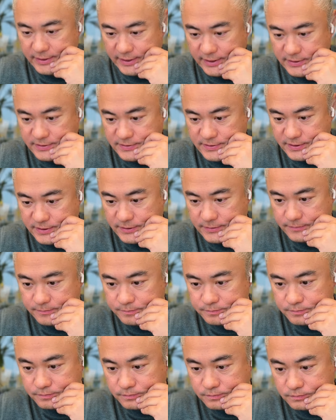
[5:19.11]
And
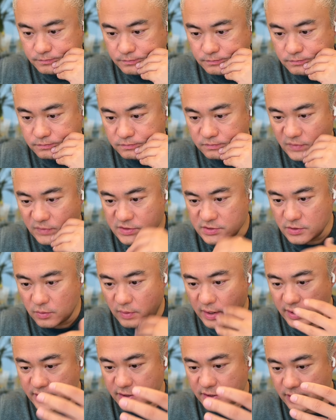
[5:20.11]
so
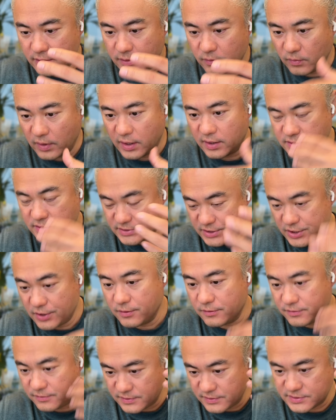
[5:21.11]
while it's
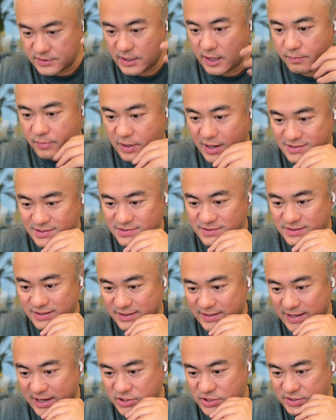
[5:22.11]
going through the thought process, you
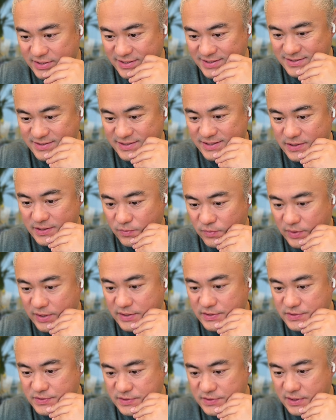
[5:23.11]
can actually see what
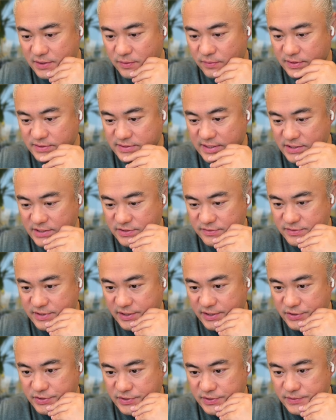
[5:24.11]
it's actually
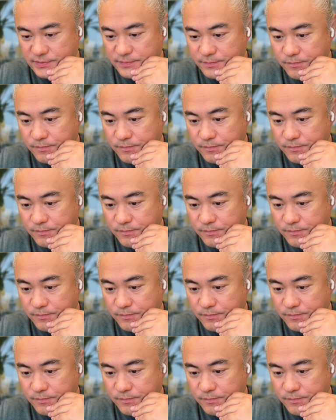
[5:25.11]
trying to do.